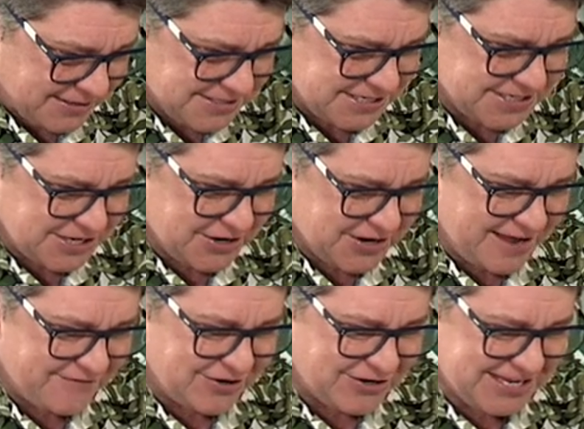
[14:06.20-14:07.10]
else? Let's go and
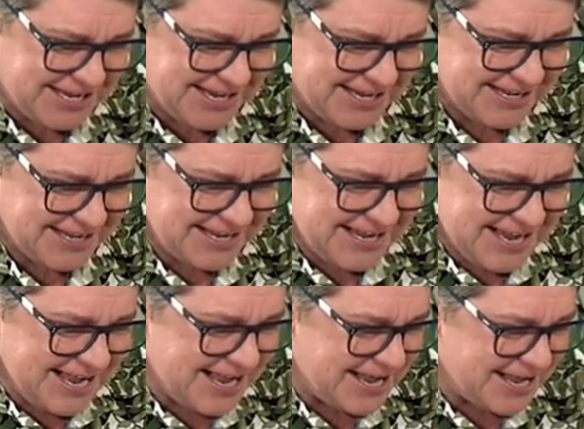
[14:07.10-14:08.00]
have a look here.
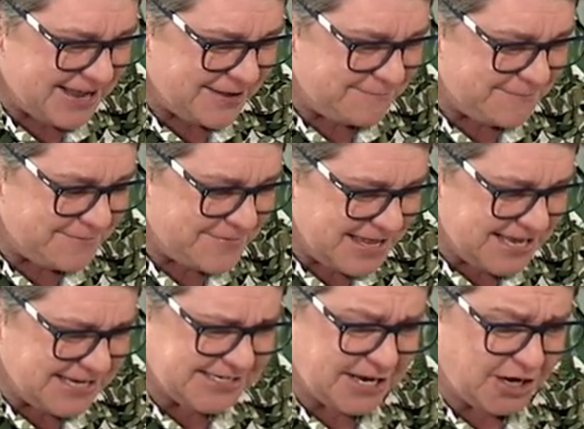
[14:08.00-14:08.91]
Um,
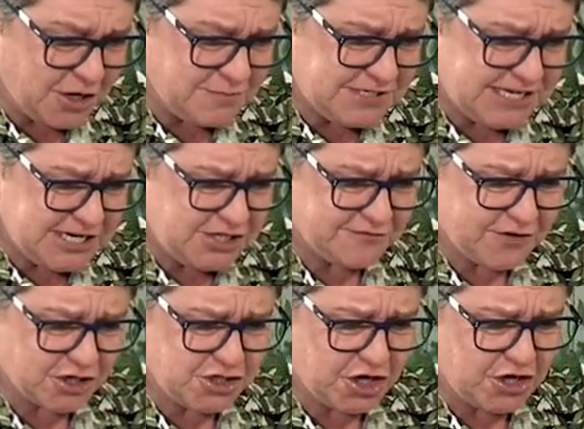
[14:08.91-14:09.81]
SO Homestead, you've
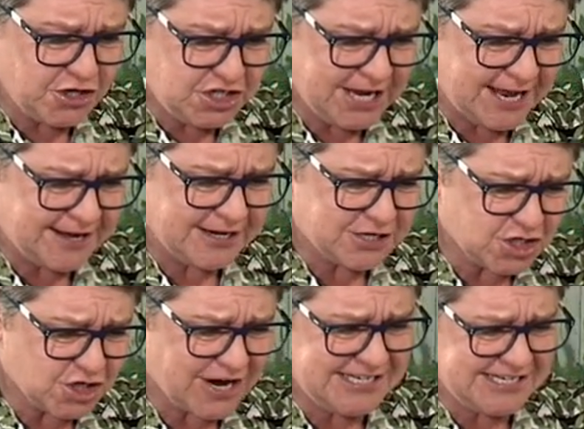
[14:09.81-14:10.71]
got your own channel
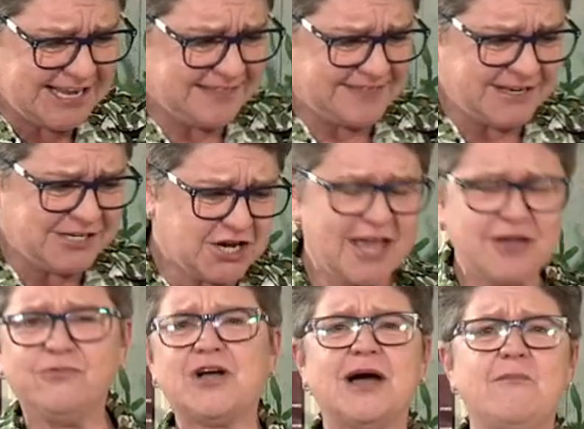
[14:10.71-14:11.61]
and trying to get things
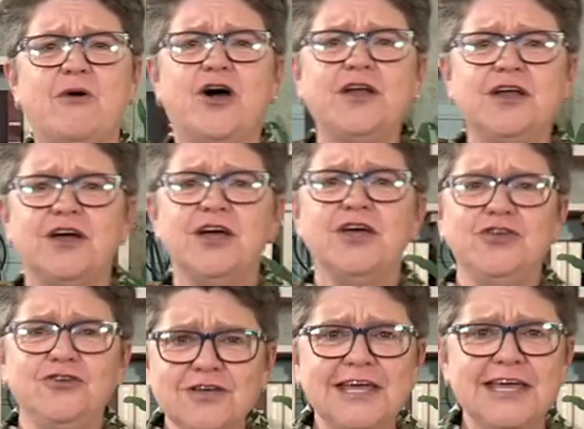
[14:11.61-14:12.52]
going. Well, come on,
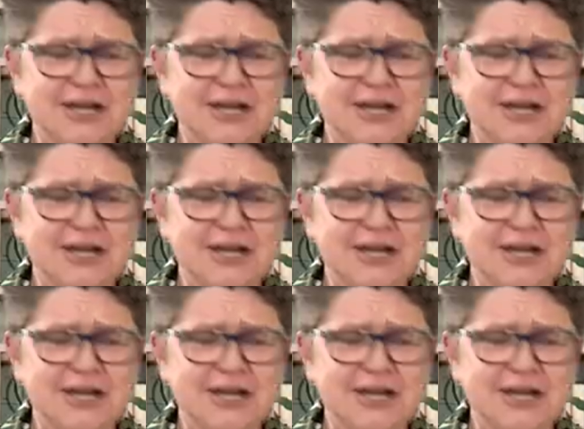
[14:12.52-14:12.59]
you can